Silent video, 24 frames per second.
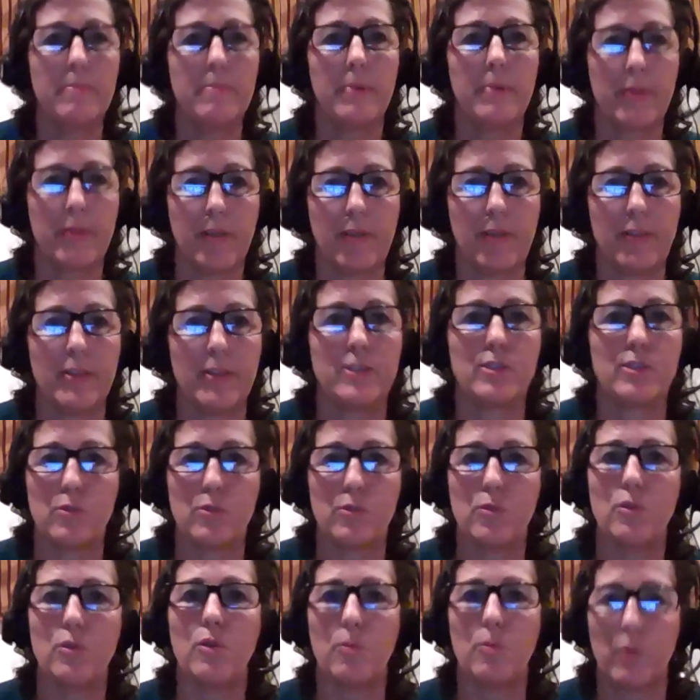but that the
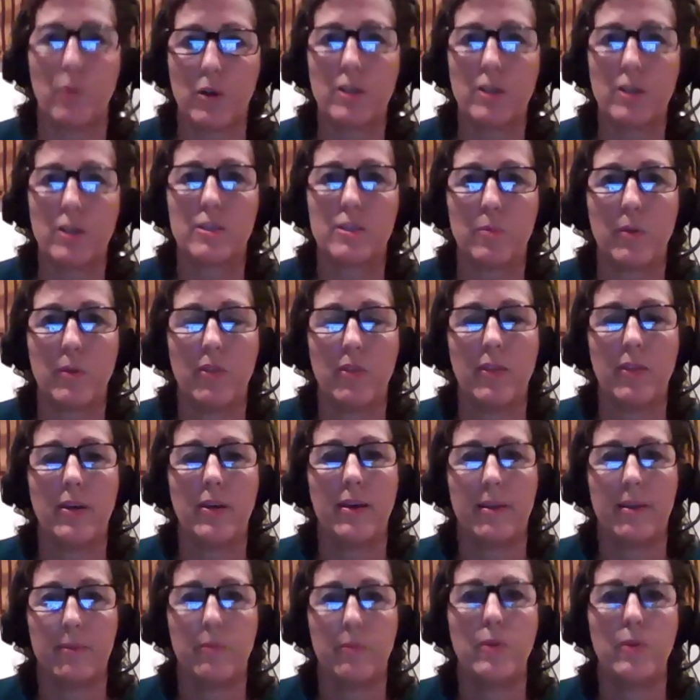school works with
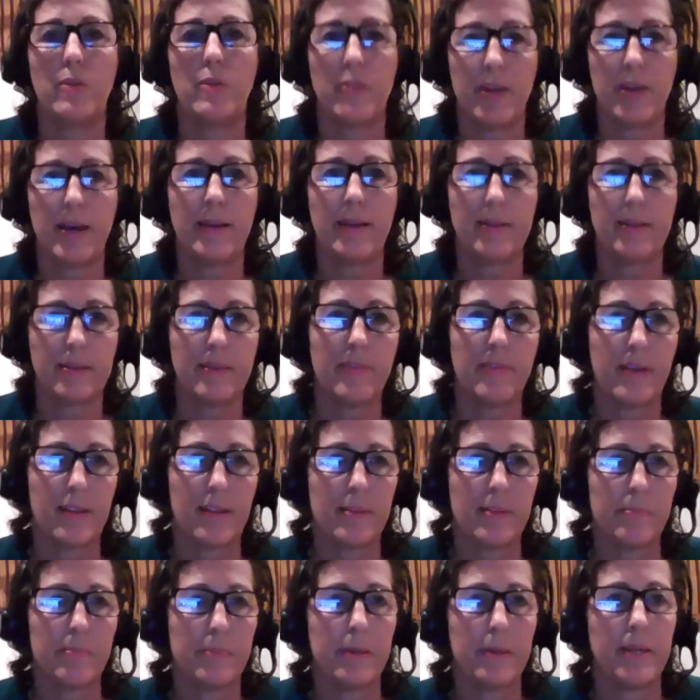that
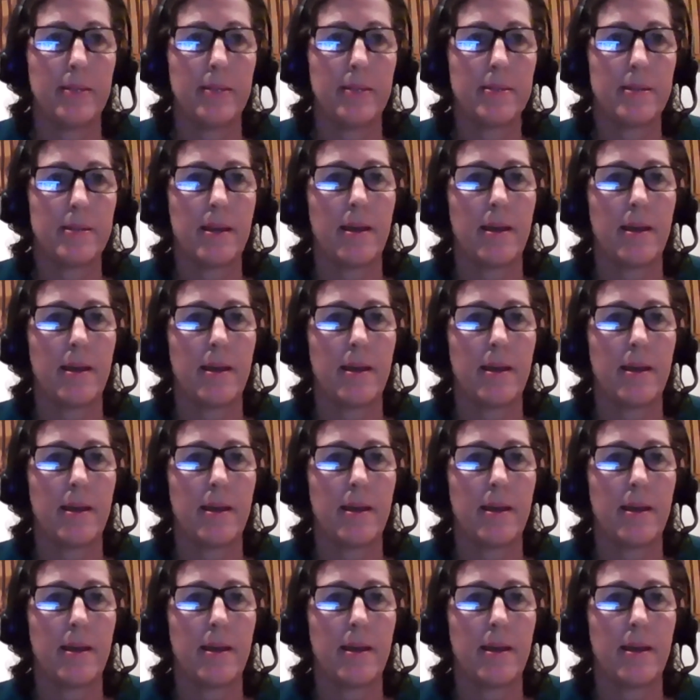development